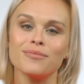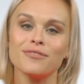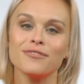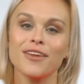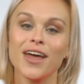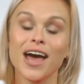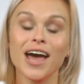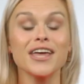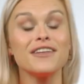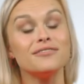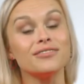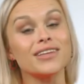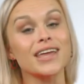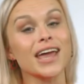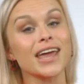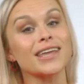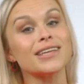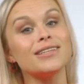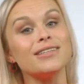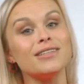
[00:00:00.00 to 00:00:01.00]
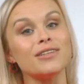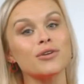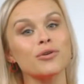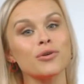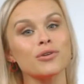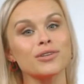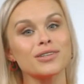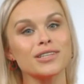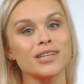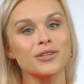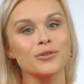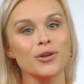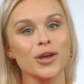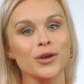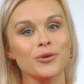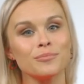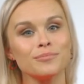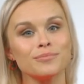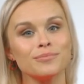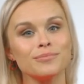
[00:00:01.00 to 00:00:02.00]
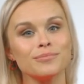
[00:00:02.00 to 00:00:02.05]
5900.